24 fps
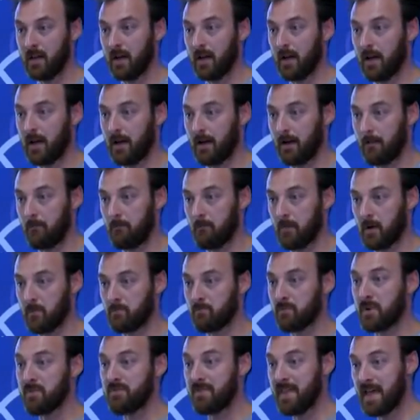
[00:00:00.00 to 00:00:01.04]

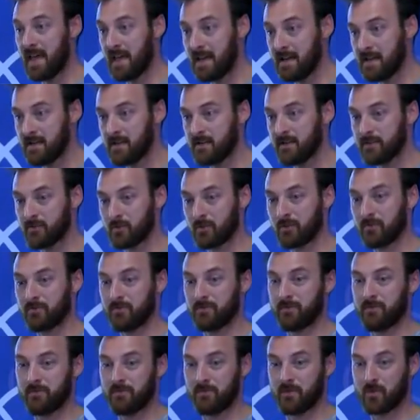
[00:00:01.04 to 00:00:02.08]
but then sort of
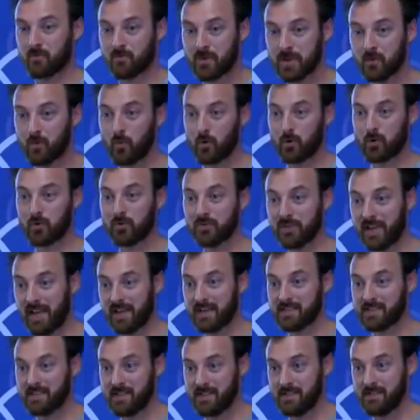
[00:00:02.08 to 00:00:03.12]
the real world
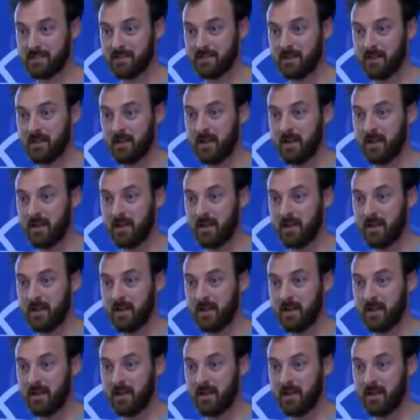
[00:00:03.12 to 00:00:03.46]
kicks in